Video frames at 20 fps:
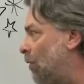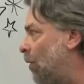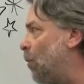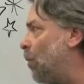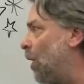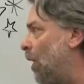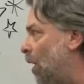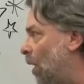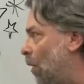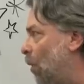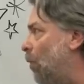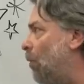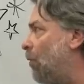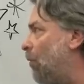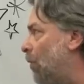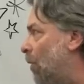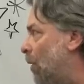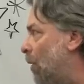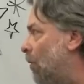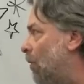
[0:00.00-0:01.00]
from below
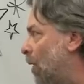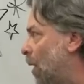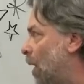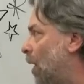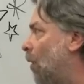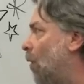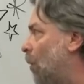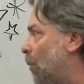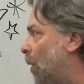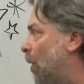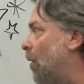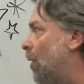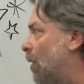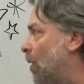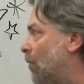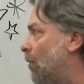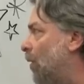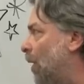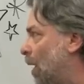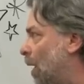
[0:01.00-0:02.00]
for a very long
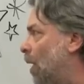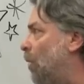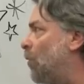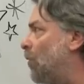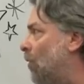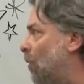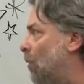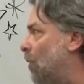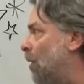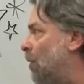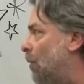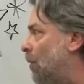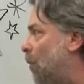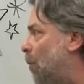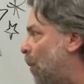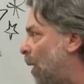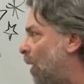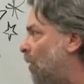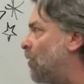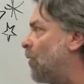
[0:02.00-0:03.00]
period of time. So
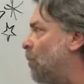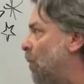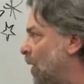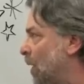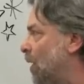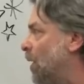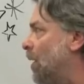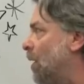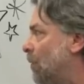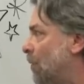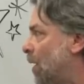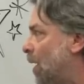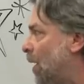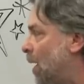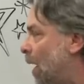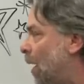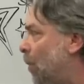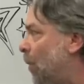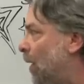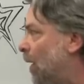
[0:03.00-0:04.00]
the possibility of
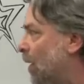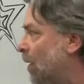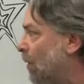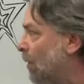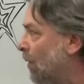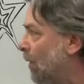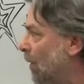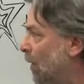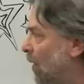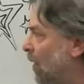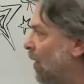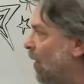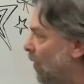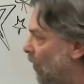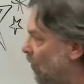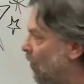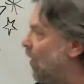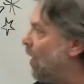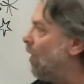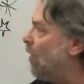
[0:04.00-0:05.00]
that happening
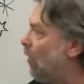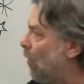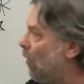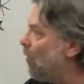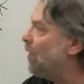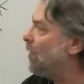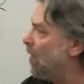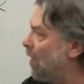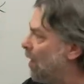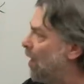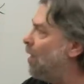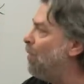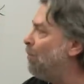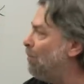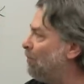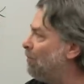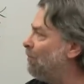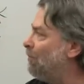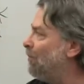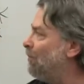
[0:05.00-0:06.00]
is there all the time.